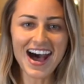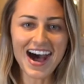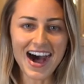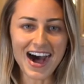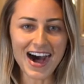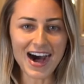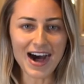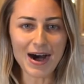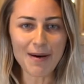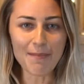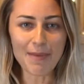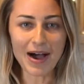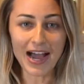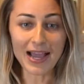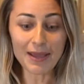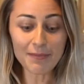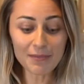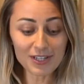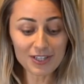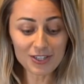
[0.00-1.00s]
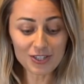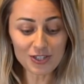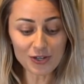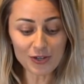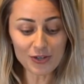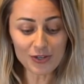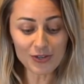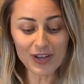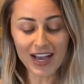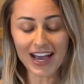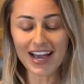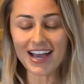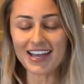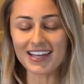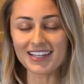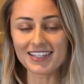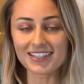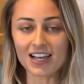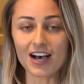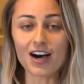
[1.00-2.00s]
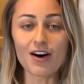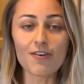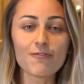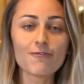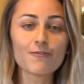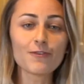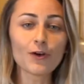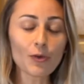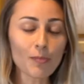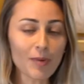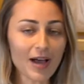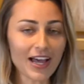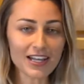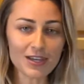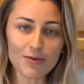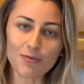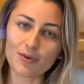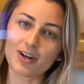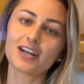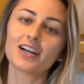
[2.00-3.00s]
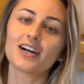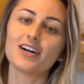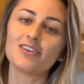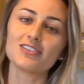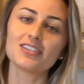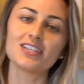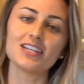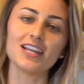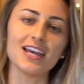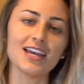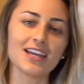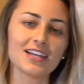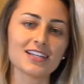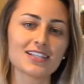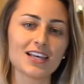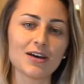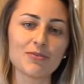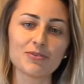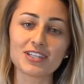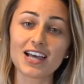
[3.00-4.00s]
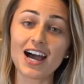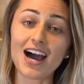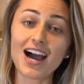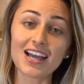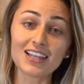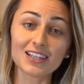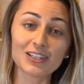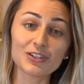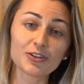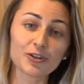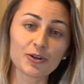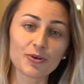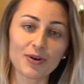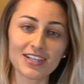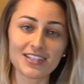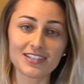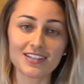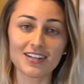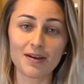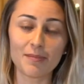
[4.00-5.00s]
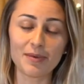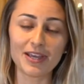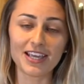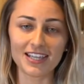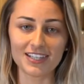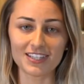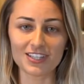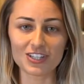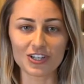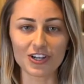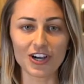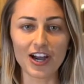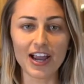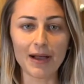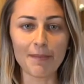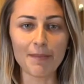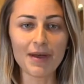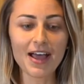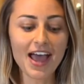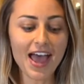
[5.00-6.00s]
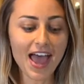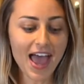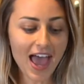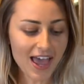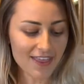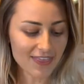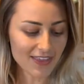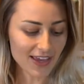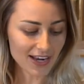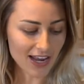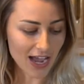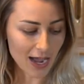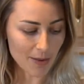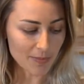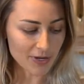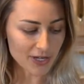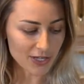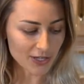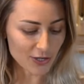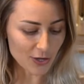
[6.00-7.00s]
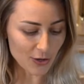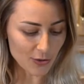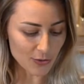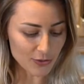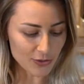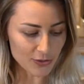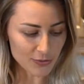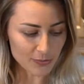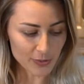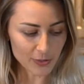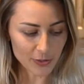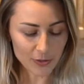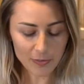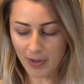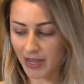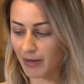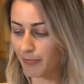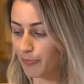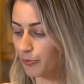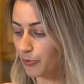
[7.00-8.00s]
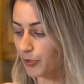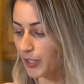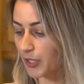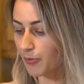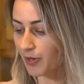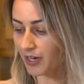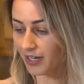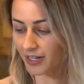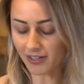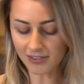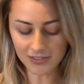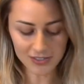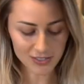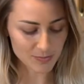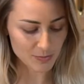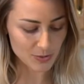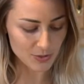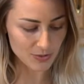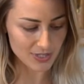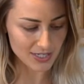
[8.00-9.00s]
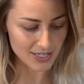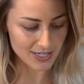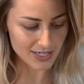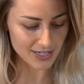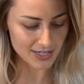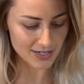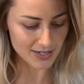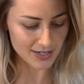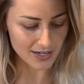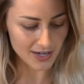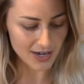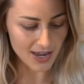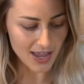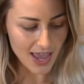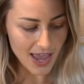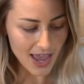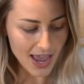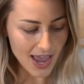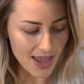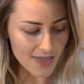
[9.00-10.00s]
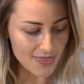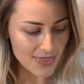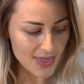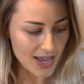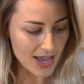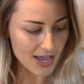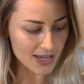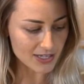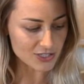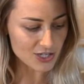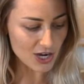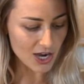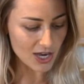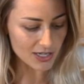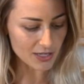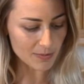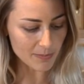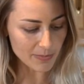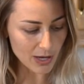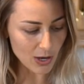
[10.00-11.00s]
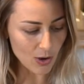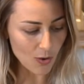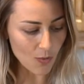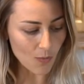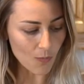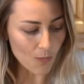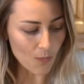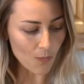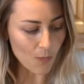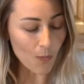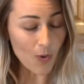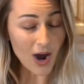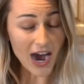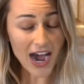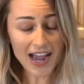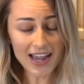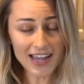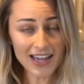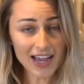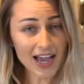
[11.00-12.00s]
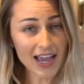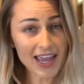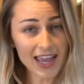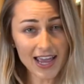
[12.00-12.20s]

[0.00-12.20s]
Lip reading: I'm going to show you guys a full body workout today because that was highly requested on my Instagram. And then I'm going to go through my pre-workout smoothie here and then talk about why I